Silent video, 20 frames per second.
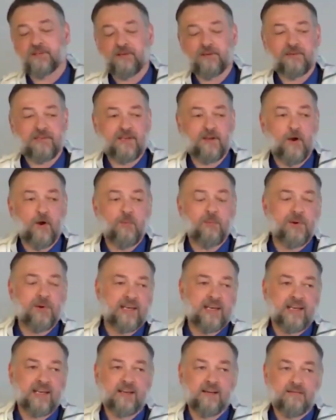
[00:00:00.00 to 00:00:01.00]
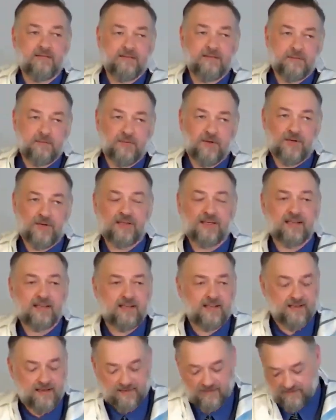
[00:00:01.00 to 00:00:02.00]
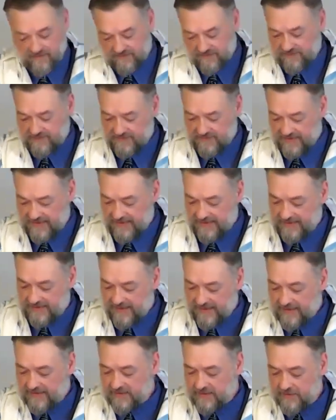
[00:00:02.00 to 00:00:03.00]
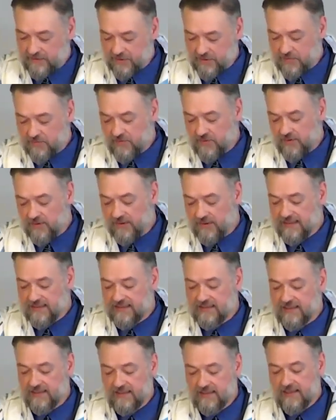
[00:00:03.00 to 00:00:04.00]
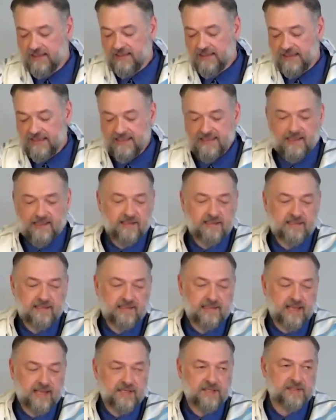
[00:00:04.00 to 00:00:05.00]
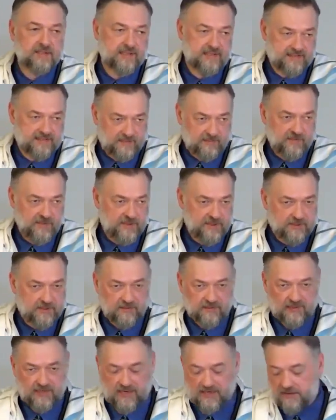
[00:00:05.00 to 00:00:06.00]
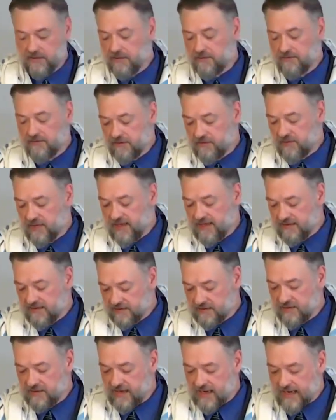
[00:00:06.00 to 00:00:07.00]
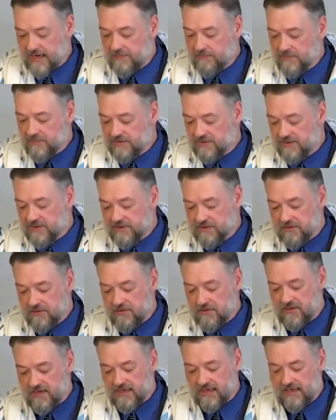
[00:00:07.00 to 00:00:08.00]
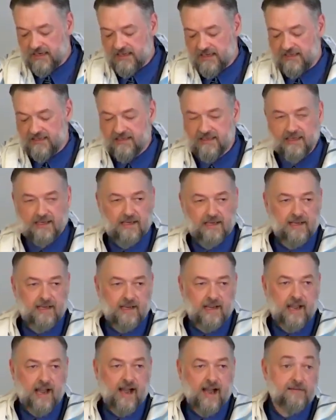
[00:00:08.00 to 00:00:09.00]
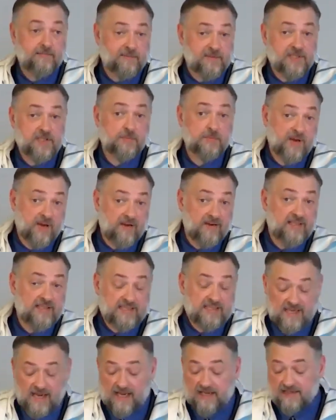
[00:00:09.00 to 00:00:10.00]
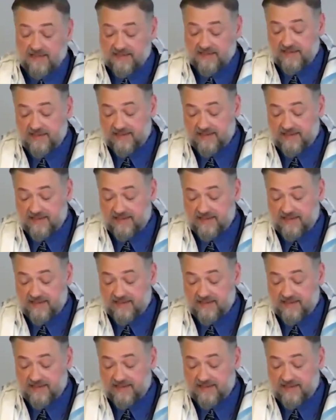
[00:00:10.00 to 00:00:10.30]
so the opening of the book of uh, Exodus Shemot is it tells us actually a similar story. I don't know if you realize this or not, but the story is of prosperity and